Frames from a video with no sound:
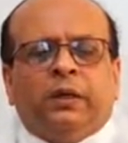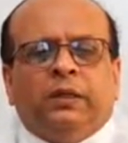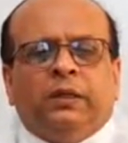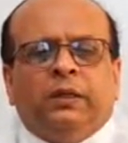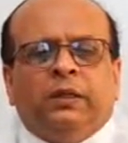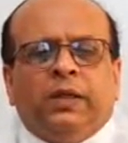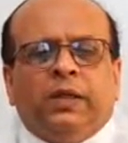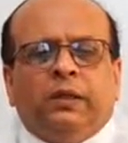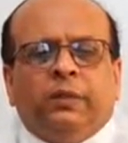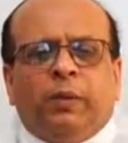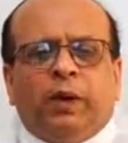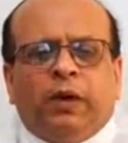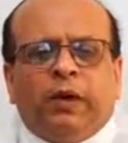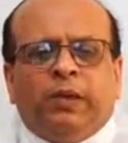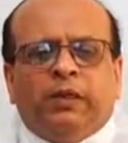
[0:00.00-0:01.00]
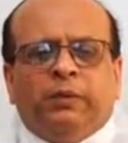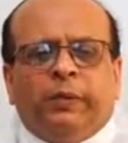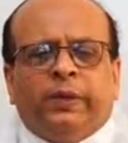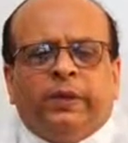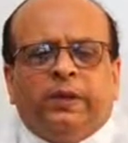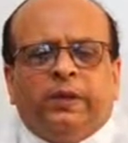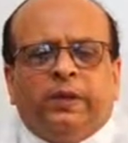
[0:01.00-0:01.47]
These antibiotic
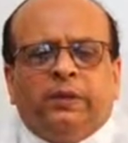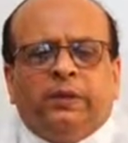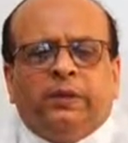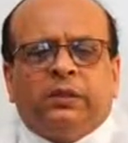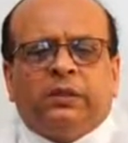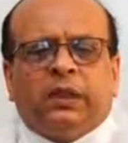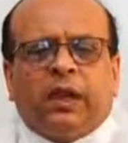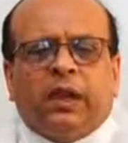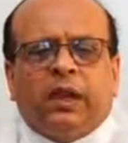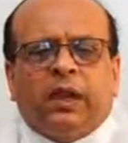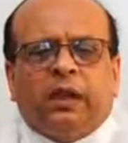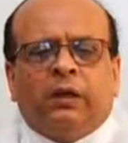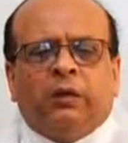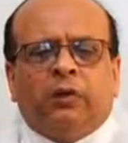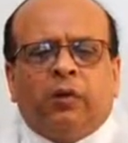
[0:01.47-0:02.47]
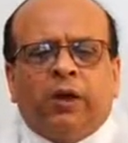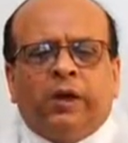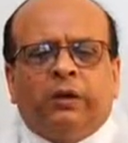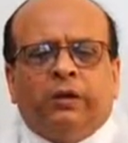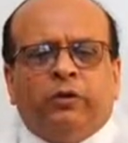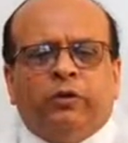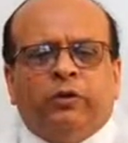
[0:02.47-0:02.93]
spacers are
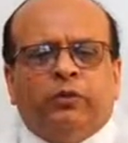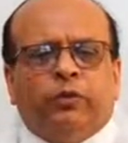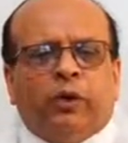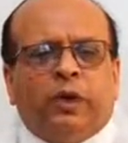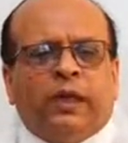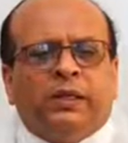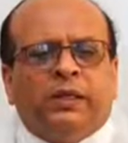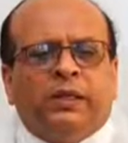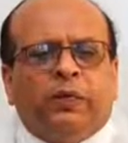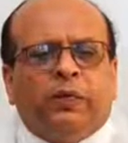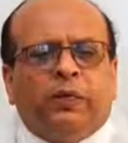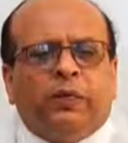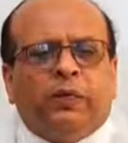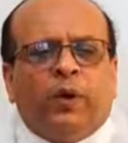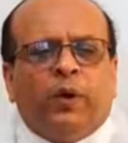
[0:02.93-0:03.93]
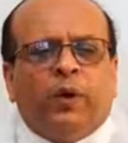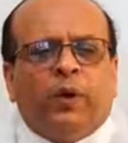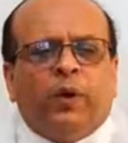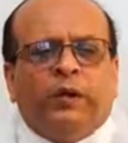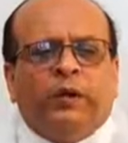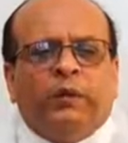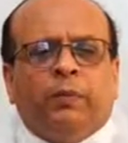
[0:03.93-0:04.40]
quite useful as they provide
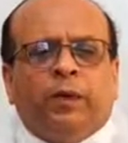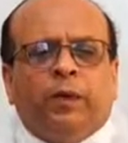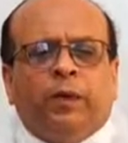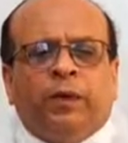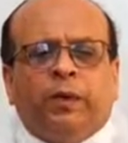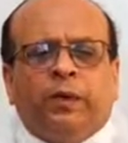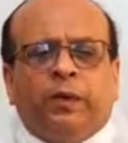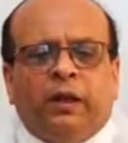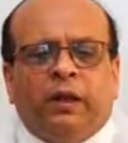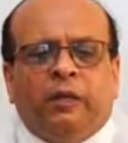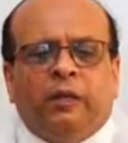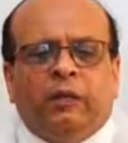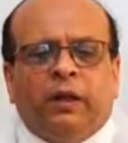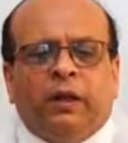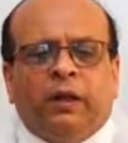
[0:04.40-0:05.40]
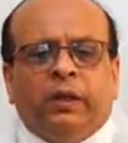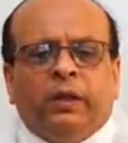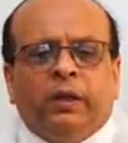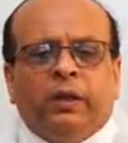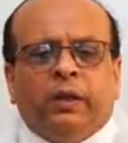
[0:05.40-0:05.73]
antibiotic delivery